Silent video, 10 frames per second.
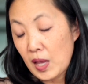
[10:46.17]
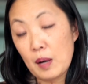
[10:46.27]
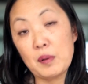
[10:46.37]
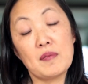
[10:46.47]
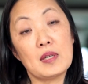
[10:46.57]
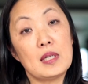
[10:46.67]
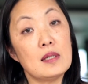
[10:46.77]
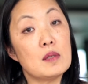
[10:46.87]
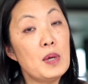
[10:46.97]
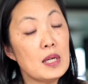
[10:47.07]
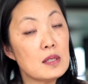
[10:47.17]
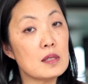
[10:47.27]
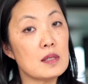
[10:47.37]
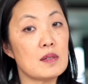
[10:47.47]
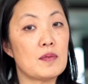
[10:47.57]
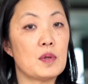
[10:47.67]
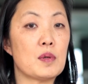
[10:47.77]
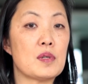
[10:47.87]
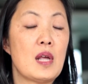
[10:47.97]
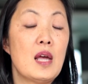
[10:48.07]
And one of the key debates is, of
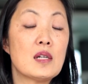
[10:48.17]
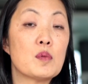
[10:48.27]
course,